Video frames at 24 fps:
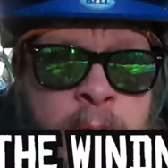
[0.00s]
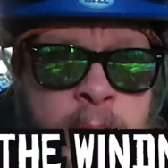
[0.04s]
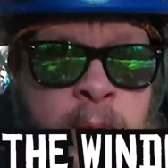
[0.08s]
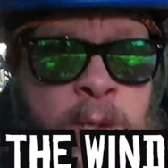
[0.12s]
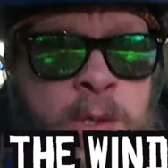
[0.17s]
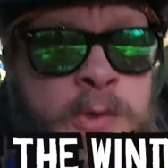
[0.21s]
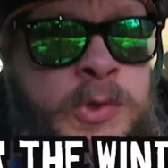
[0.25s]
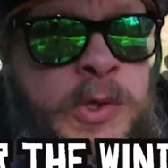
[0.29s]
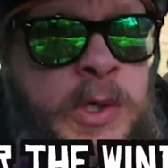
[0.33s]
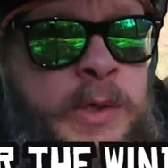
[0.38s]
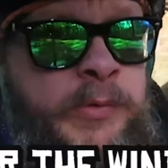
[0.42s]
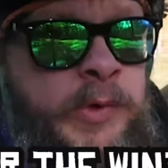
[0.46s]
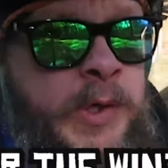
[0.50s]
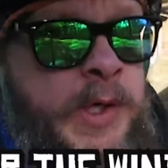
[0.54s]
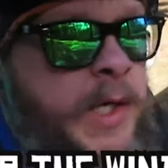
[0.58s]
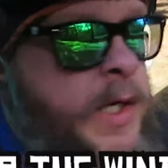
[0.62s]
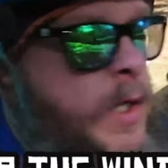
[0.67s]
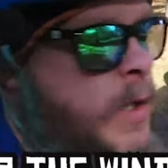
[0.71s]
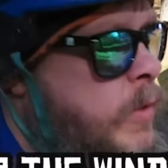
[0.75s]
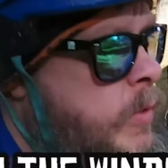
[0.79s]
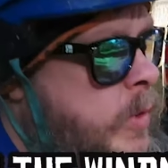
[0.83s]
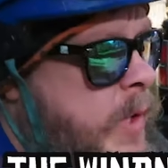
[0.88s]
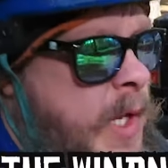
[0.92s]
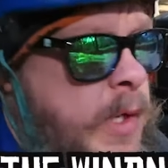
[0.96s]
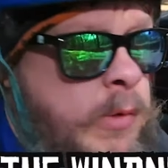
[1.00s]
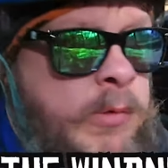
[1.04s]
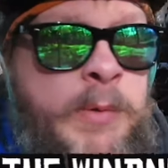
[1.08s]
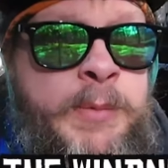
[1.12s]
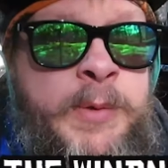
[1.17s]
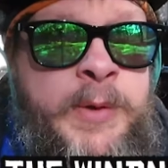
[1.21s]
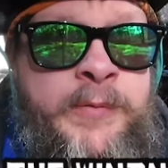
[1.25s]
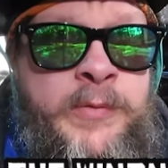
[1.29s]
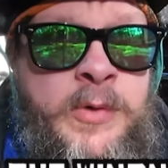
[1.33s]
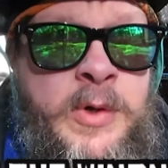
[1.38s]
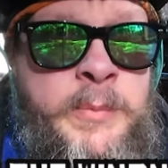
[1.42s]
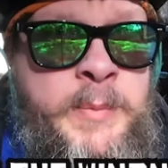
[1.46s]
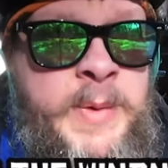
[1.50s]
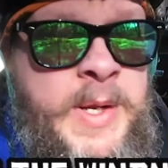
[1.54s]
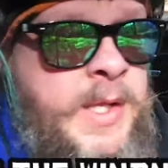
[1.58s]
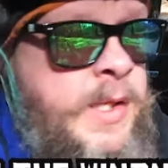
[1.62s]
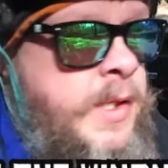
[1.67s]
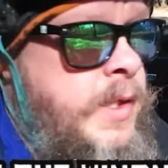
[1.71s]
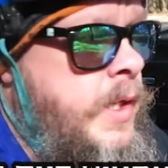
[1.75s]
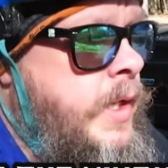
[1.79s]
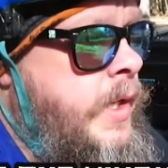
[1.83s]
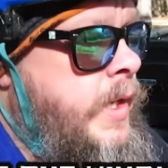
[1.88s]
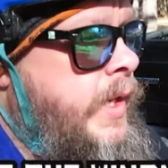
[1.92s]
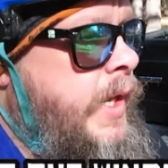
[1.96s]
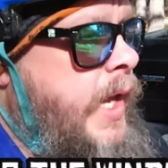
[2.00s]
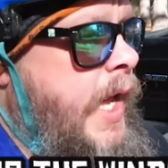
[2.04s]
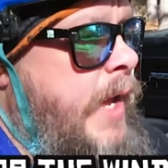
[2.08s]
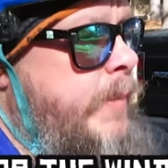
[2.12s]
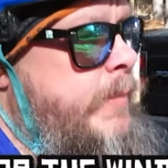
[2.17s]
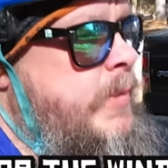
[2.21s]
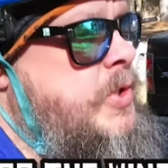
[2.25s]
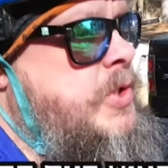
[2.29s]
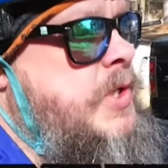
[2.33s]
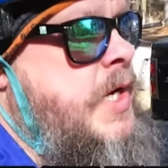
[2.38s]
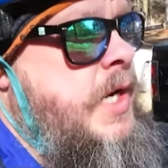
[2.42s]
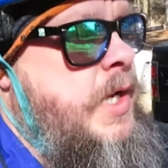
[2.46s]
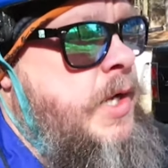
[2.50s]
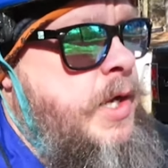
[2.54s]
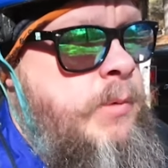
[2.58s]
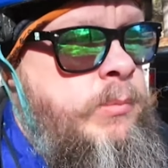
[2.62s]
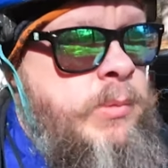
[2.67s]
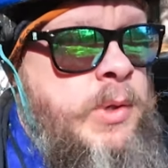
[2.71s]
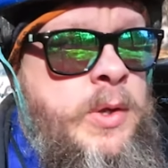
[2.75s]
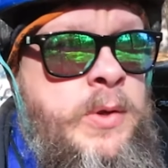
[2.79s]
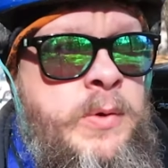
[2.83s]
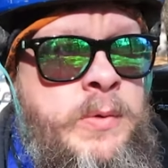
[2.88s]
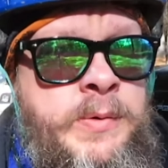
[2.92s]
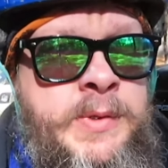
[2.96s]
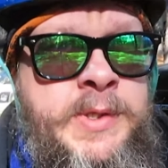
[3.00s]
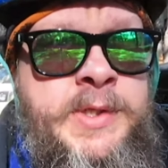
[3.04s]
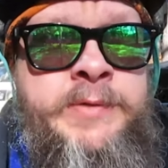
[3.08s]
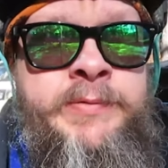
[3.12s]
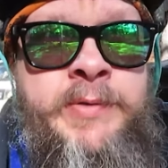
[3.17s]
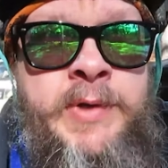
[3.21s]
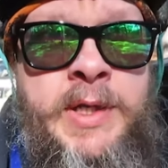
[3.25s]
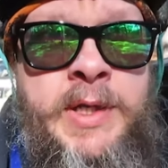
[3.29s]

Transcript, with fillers: Hi, Trail FReEK here, going to interrupt you for a minute. I've been trying to upload this